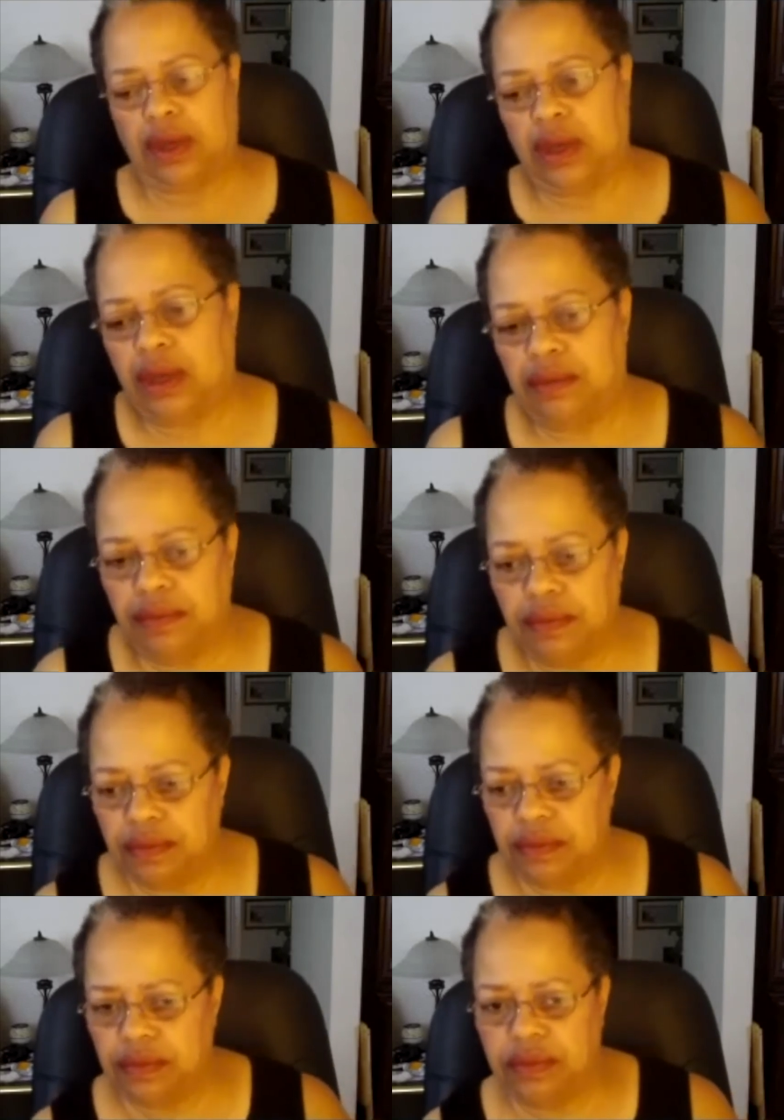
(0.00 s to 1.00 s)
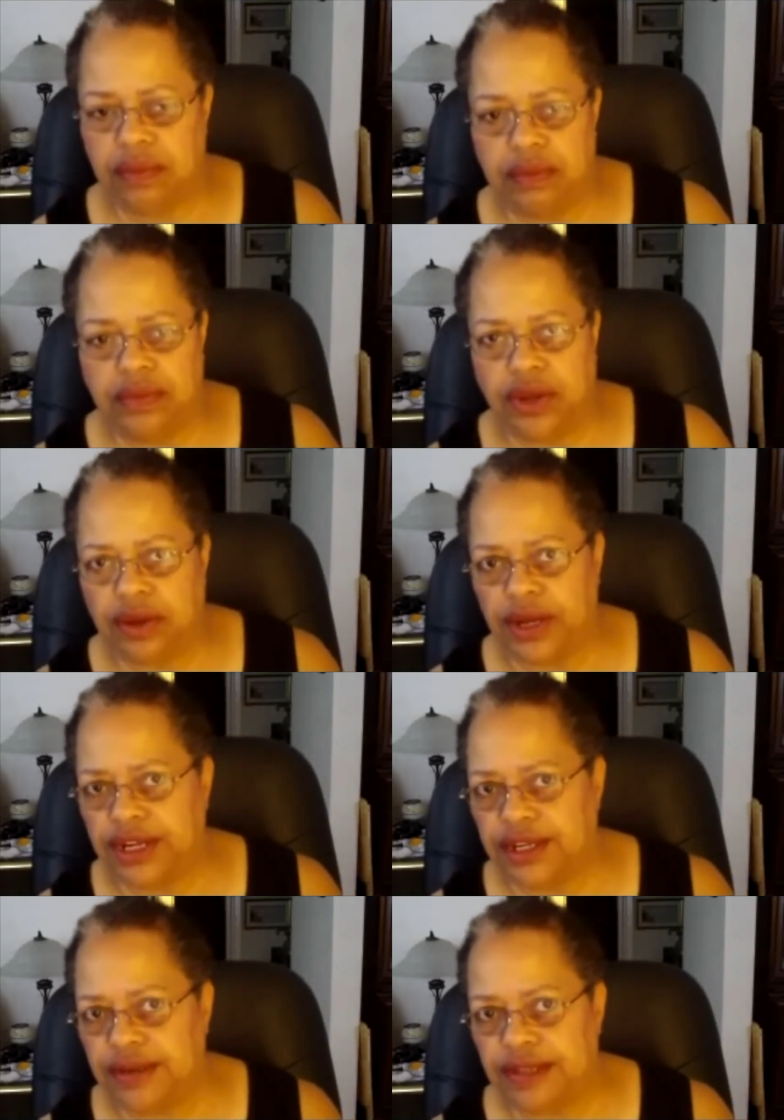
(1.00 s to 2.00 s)
Um, they're
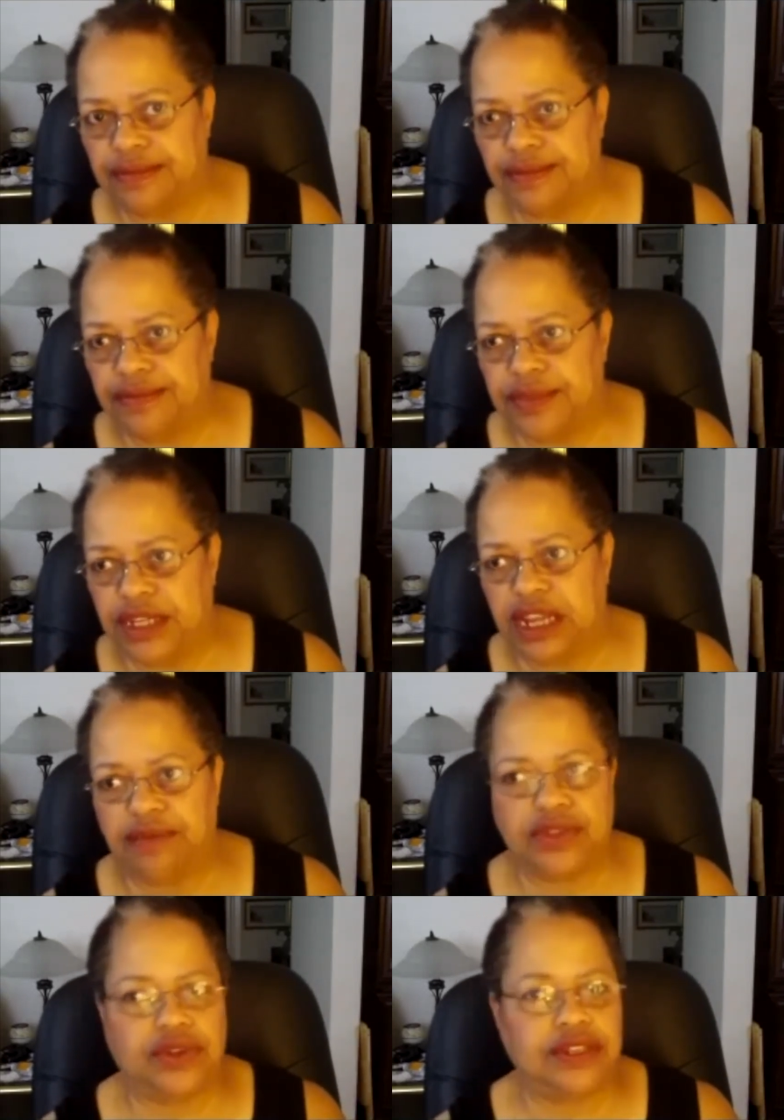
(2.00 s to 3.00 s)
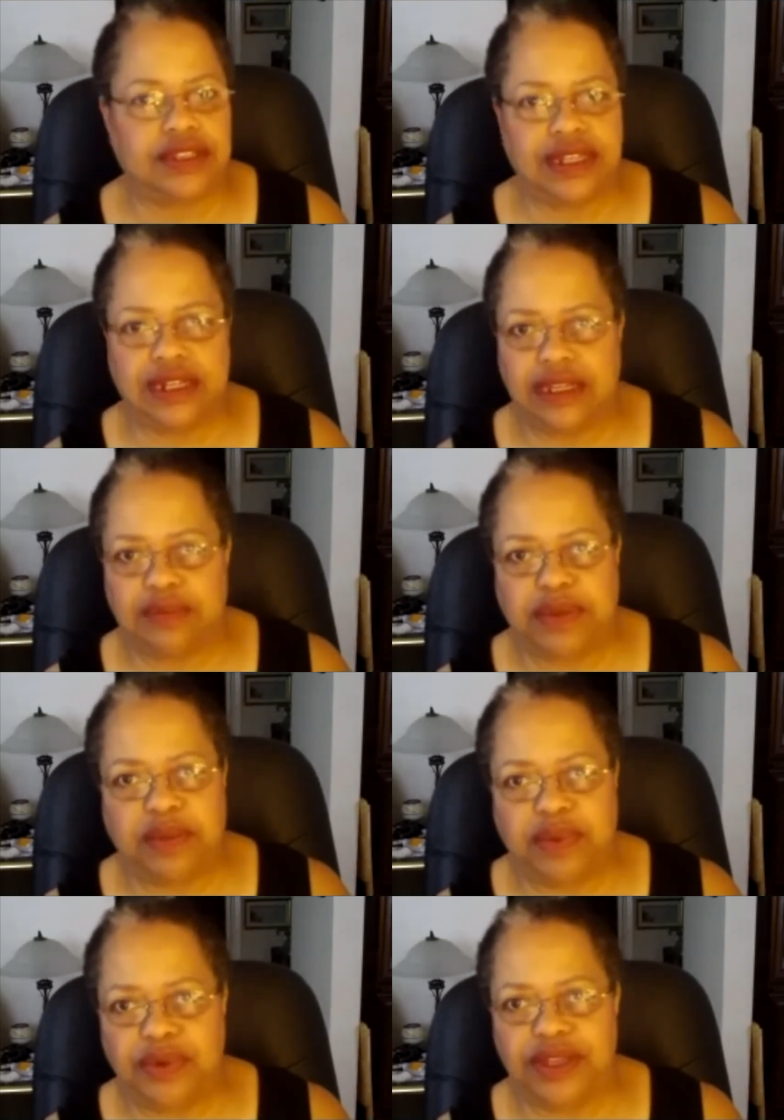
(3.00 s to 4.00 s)
going to do it. The devil's going to send his
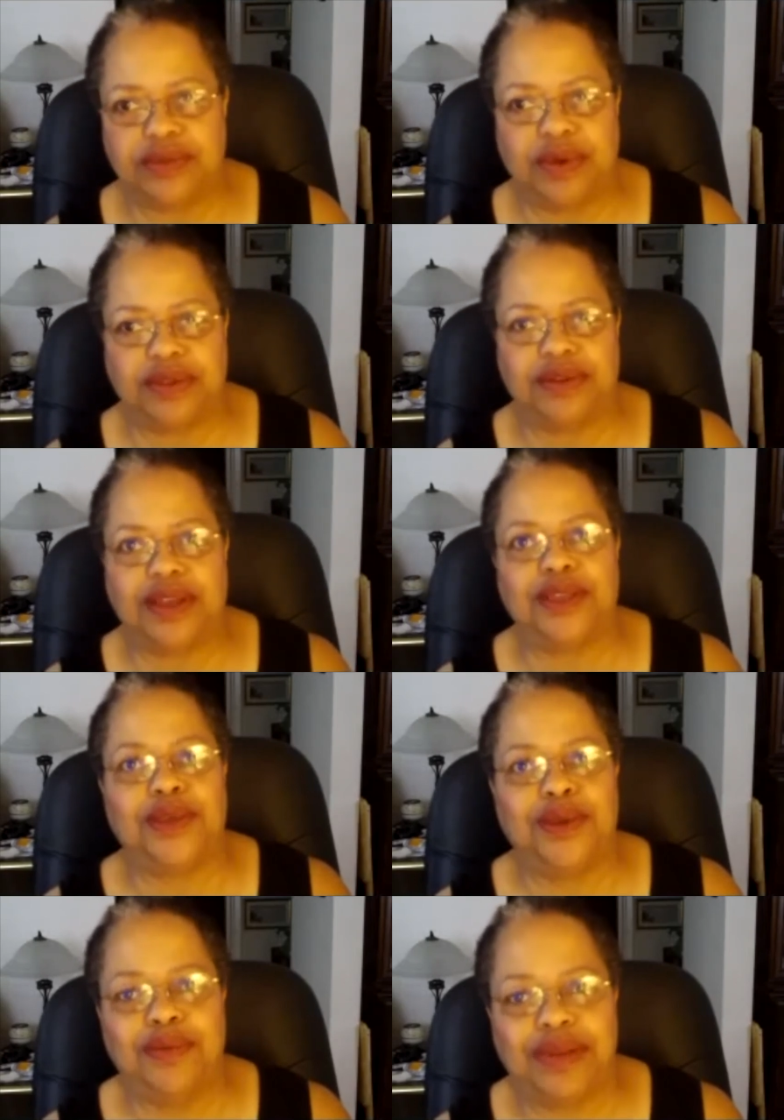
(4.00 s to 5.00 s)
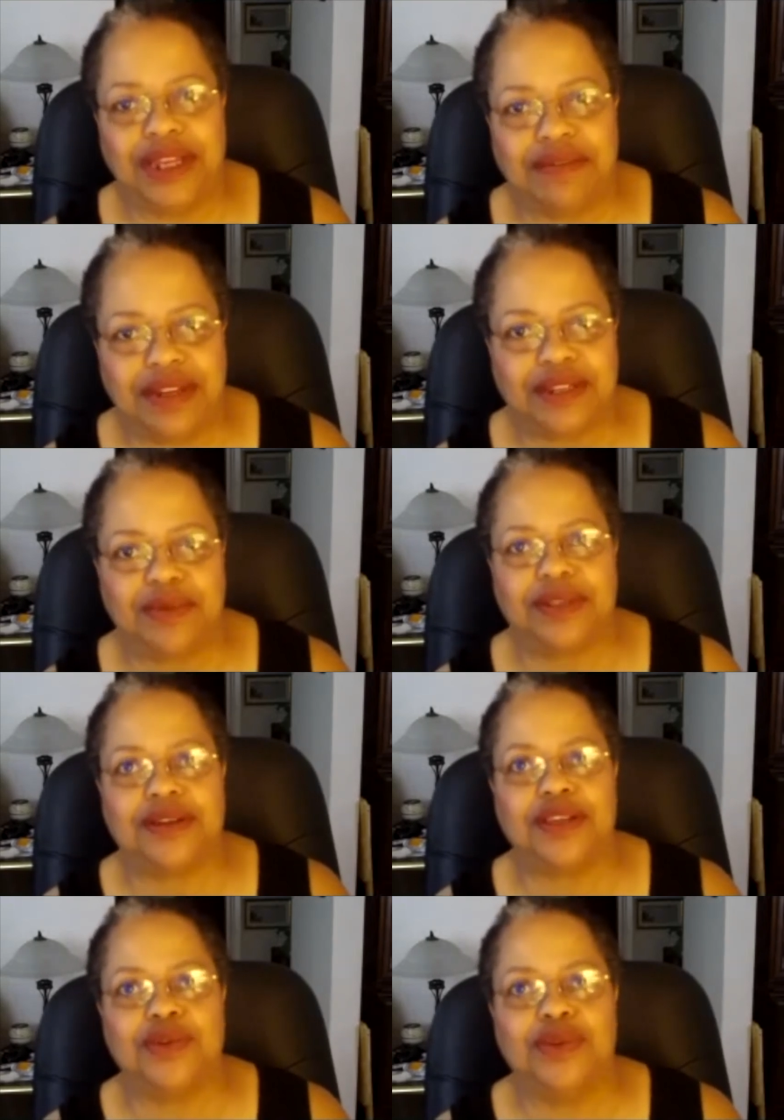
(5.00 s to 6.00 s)
people. It's whether or not you believe it, it's whether or
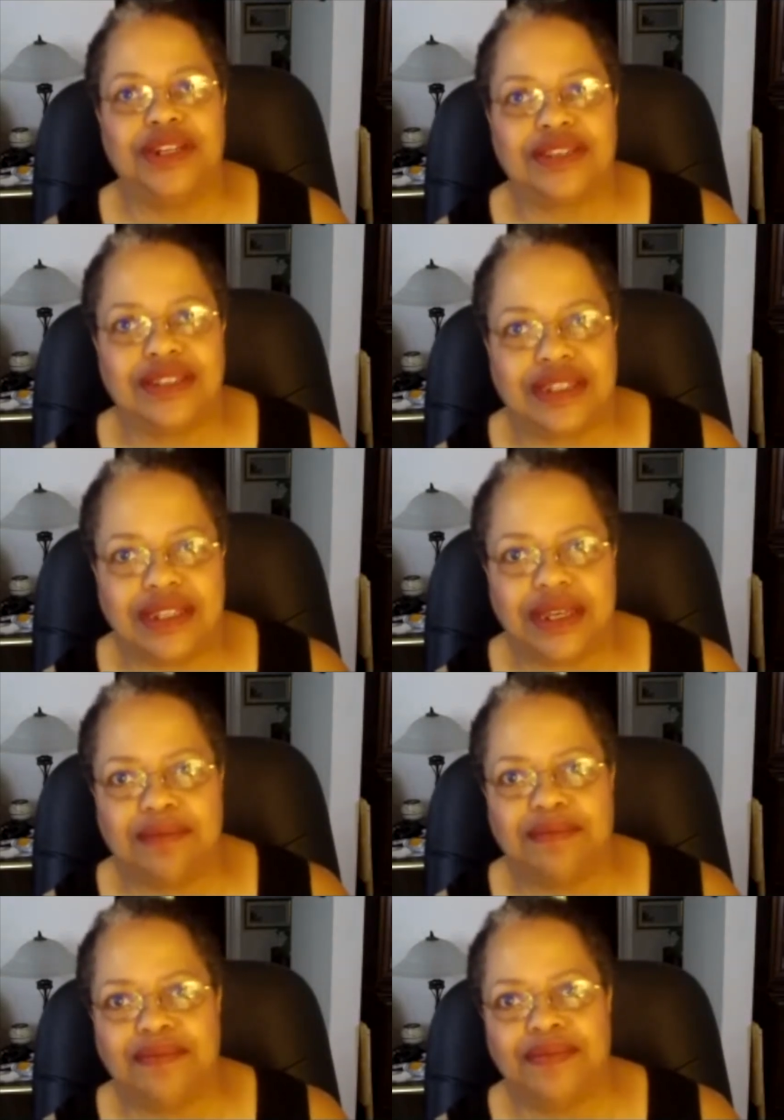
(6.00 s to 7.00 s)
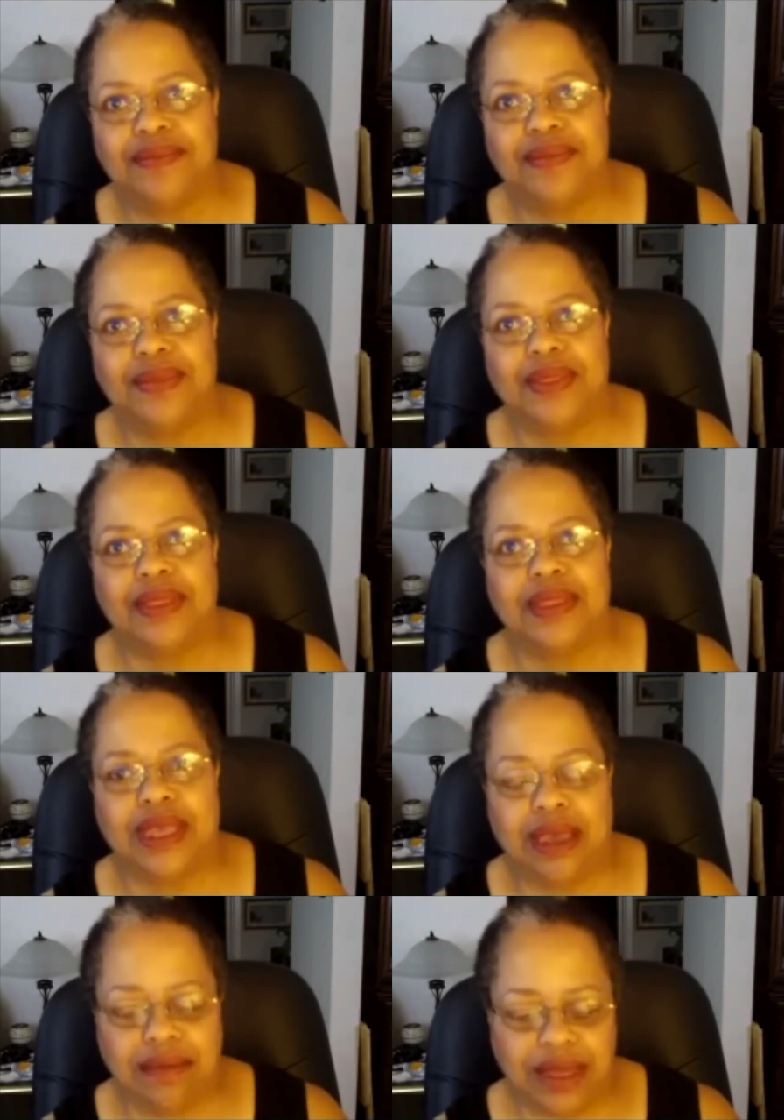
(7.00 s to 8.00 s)
not you listen to them.
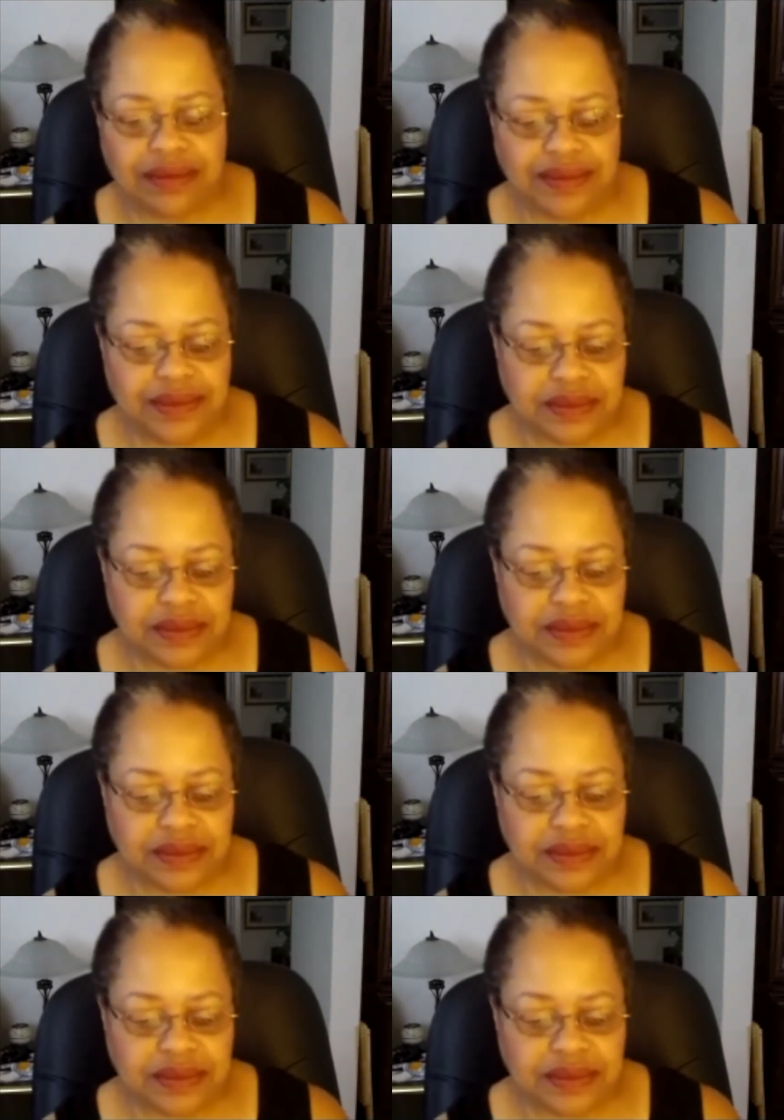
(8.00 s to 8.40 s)
Amen.